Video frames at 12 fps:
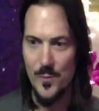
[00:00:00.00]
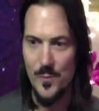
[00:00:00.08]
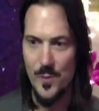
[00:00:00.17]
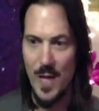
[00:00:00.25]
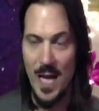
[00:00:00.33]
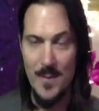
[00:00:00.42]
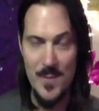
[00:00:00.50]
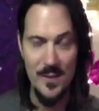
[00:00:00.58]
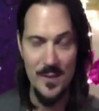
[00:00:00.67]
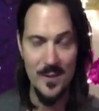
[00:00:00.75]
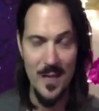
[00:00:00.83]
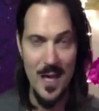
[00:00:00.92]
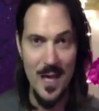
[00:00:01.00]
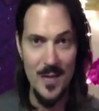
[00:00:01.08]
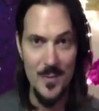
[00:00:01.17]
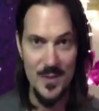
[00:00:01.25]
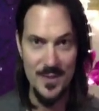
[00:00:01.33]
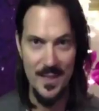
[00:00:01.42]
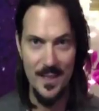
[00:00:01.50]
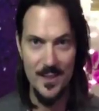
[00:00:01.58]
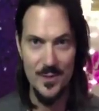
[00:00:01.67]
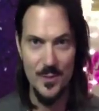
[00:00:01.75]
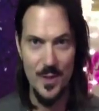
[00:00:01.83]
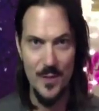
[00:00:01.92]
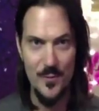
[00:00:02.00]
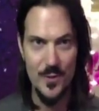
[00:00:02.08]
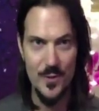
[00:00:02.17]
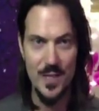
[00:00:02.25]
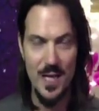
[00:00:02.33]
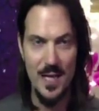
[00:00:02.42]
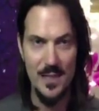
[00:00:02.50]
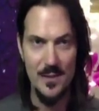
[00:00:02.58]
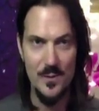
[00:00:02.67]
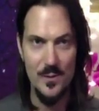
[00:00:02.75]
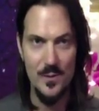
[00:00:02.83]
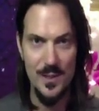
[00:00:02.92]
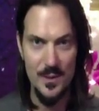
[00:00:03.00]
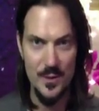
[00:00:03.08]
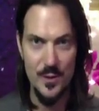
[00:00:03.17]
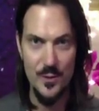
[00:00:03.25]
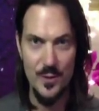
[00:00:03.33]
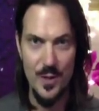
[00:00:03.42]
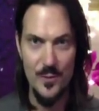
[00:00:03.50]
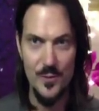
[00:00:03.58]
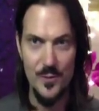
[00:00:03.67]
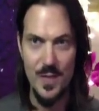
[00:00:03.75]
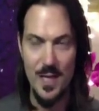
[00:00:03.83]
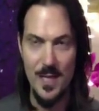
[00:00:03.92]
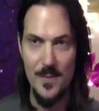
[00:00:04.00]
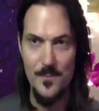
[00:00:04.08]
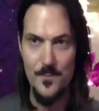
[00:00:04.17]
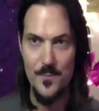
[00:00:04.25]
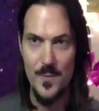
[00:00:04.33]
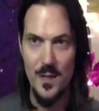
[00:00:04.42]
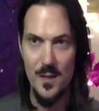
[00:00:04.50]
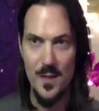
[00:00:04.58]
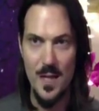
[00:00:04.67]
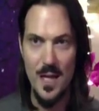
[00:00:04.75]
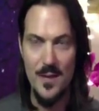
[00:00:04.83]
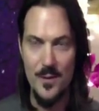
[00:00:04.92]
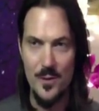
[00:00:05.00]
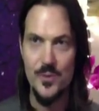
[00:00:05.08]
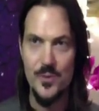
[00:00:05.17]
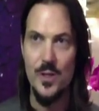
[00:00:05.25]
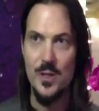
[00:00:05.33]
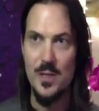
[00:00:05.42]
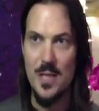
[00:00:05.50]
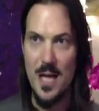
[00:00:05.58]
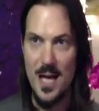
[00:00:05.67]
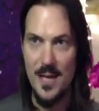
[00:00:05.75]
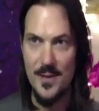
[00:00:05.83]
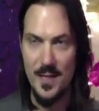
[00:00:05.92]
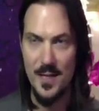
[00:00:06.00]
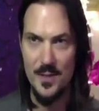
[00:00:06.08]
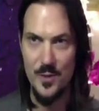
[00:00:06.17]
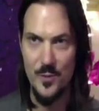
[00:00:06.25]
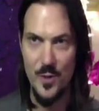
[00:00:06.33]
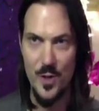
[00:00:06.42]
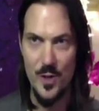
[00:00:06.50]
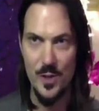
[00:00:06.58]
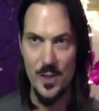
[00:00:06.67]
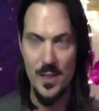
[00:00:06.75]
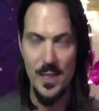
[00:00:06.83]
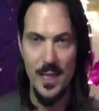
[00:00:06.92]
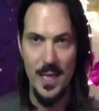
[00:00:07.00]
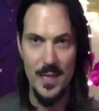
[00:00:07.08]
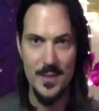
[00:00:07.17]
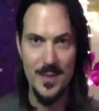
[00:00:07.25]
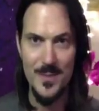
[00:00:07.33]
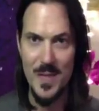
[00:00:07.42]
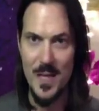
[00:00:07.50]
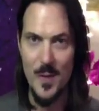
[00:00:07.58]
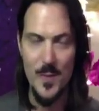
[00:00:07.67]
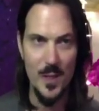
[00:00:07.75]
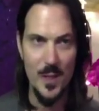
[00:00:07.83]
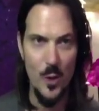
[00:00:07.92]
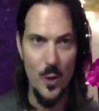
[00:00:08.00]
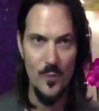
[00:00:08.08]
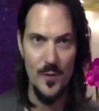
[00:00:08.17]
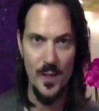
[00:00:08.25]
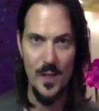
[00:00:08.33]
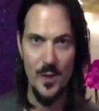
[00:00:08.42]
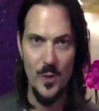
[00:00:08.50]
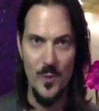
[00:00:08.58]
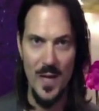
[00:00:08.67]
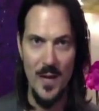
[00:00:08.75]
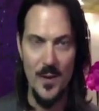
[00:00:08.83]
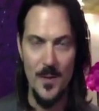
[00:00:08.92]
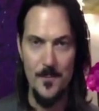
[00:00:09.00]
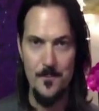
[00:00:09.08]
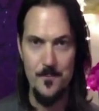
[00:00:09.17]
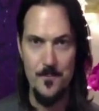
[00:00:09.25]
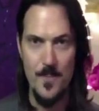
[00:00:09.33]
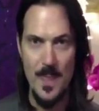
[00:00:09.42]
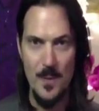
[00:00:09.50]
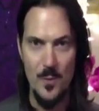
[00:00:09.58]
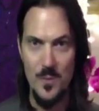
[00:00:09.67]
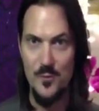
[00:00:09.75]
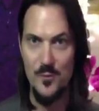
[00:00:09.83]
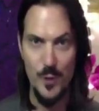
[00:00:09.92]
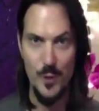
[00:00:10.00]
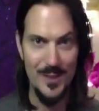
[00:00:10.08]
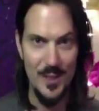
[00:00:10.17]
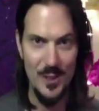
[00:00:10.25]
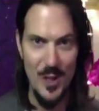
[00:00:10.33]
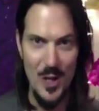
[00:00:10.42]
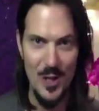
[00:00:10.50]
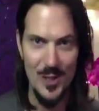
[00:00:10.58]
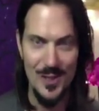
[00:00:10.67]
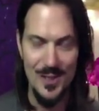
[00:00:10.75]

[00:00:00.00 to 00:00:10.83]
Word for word: I made a lot of mistakes when I first got into the raw food diet. A lot, there was a lot that I did wrong. And someday I'll make a whole video about it that will be really long.